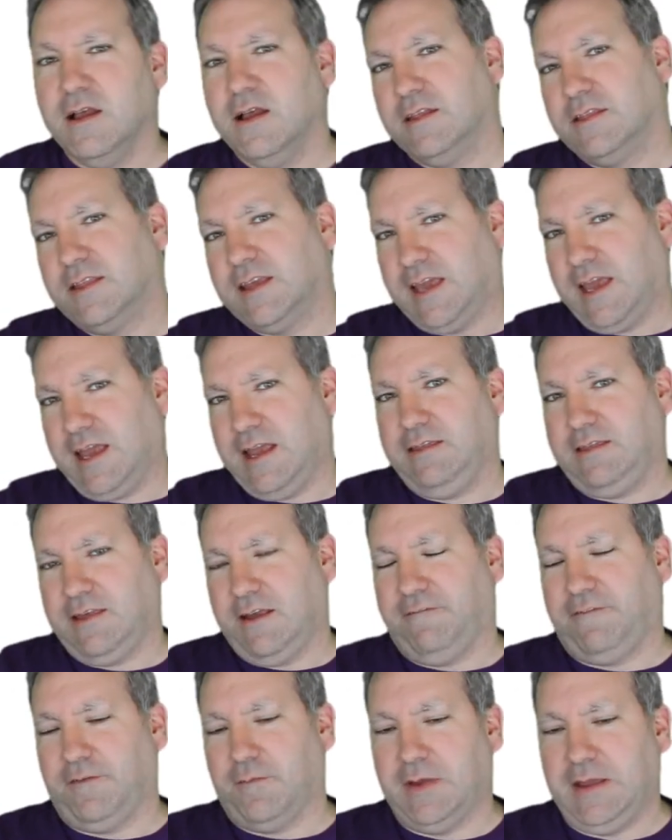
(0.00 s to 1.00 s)
The key
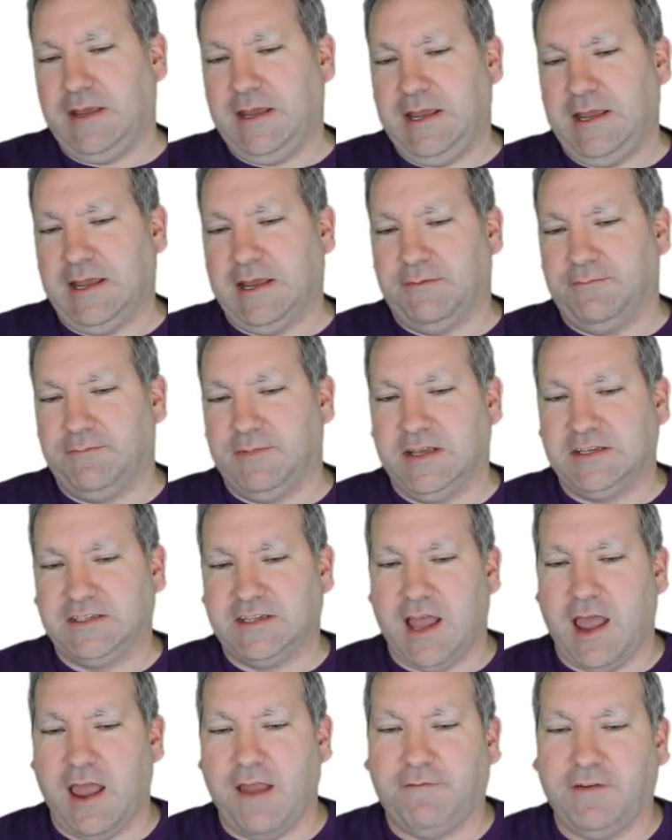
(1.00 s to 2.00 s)
thing for me here is
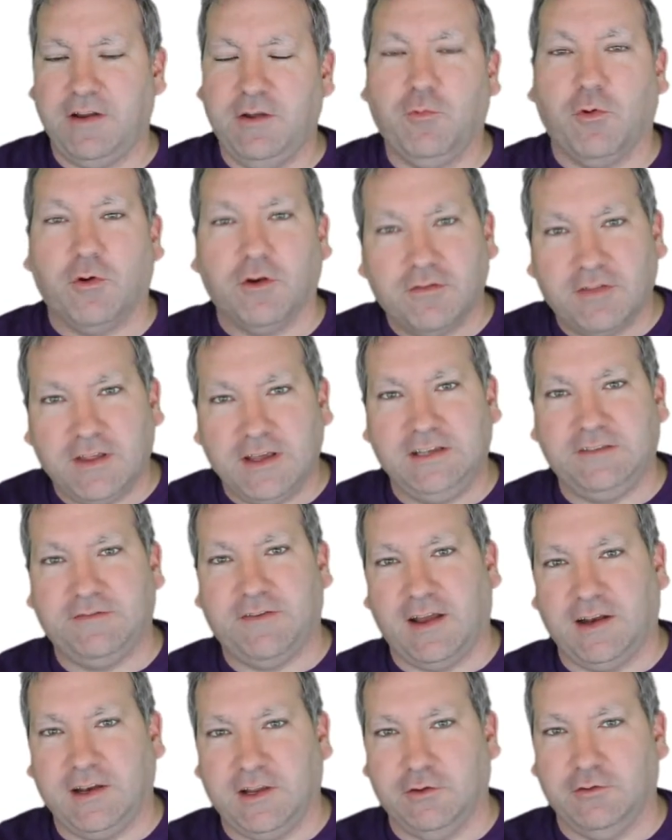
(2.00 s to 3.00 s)
that every one of these
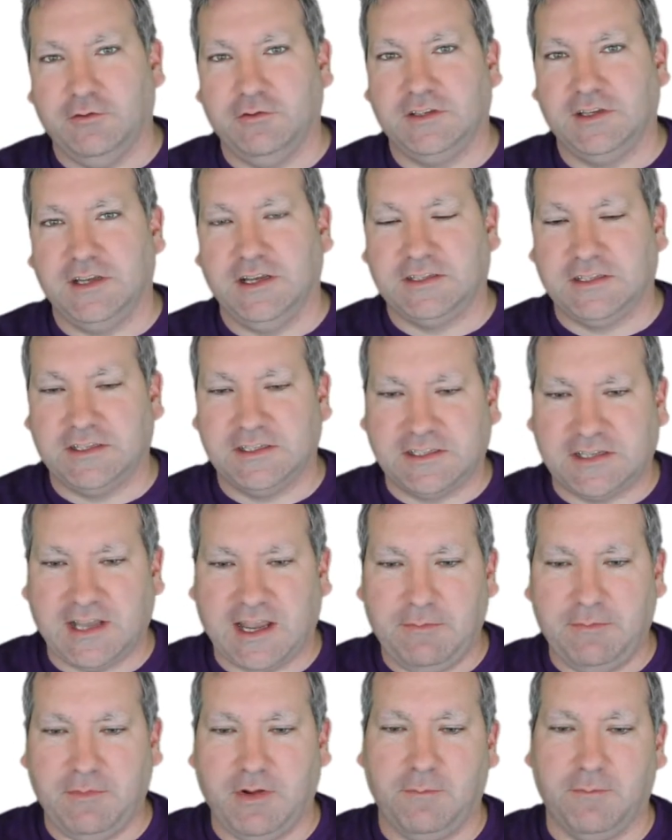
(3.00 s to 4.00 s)
values is the
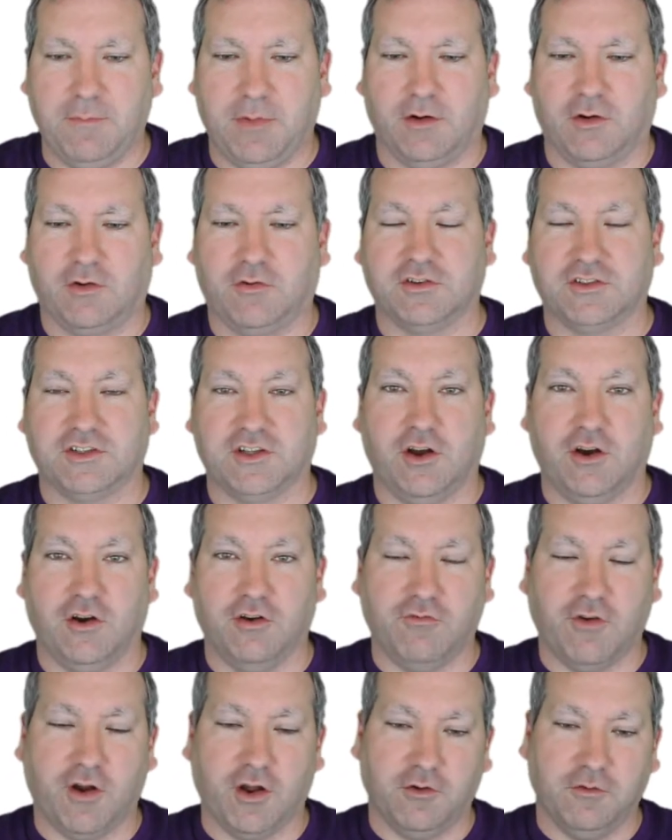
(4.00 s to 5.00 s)
same number across the
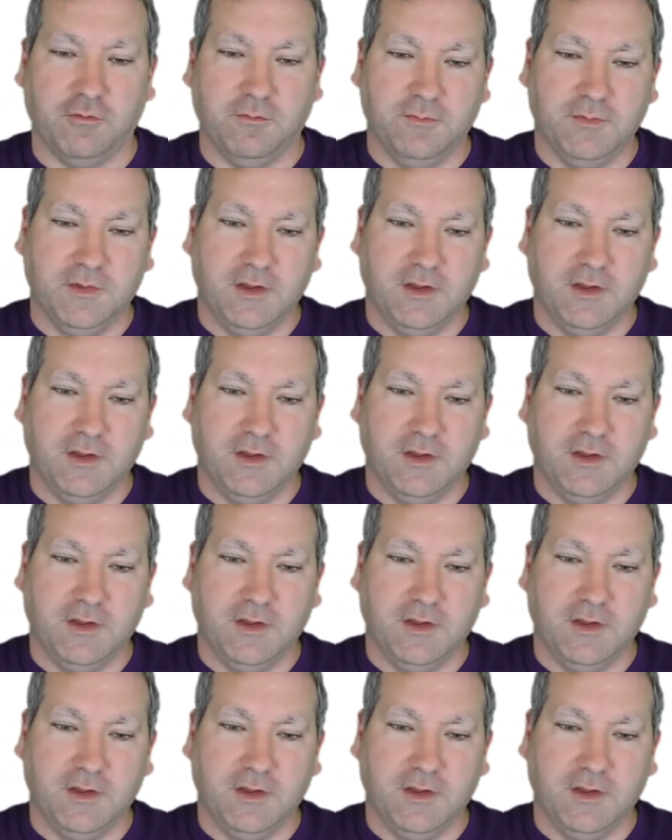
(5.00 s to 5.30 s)
whole row.